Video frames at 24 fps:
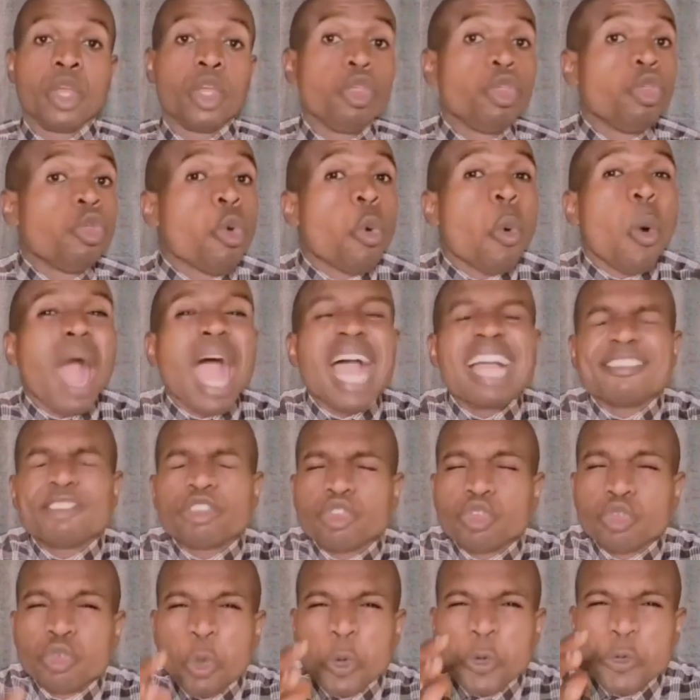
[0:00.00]
You are
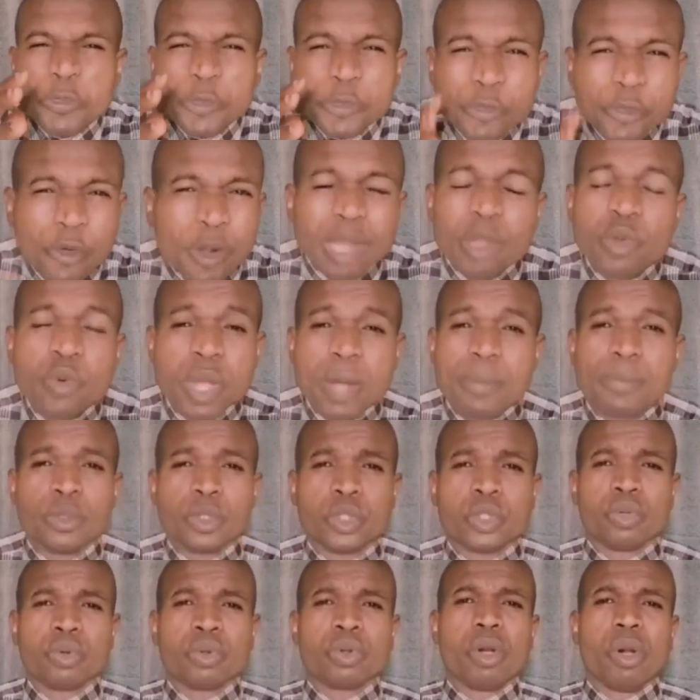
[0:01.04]
so valuable
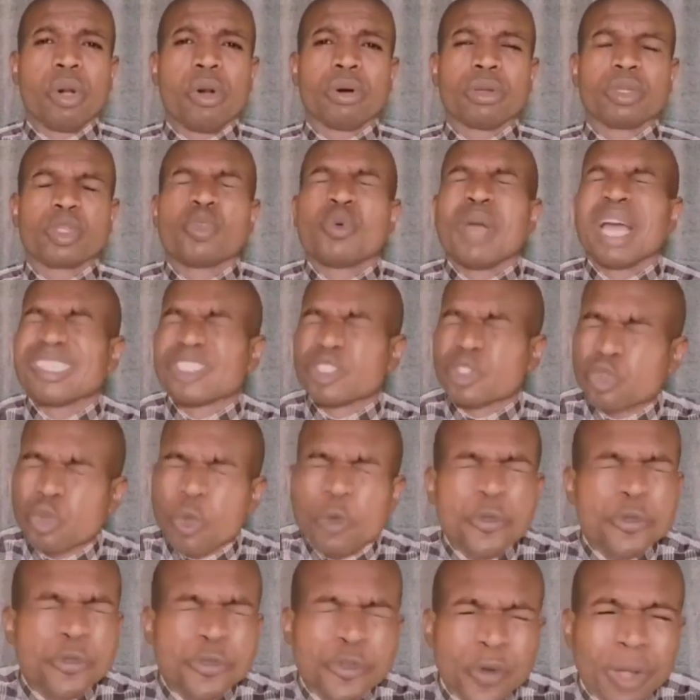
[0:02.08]
to God. You are
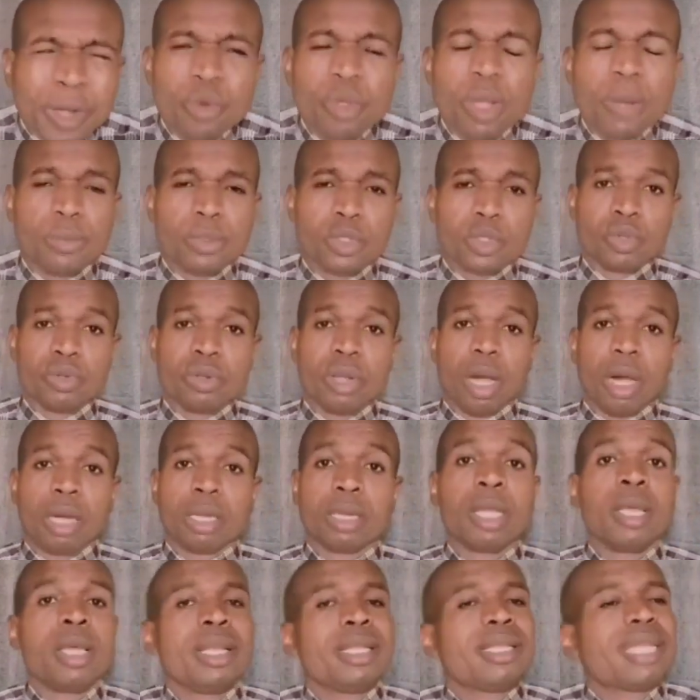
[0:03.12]
so valuable to God.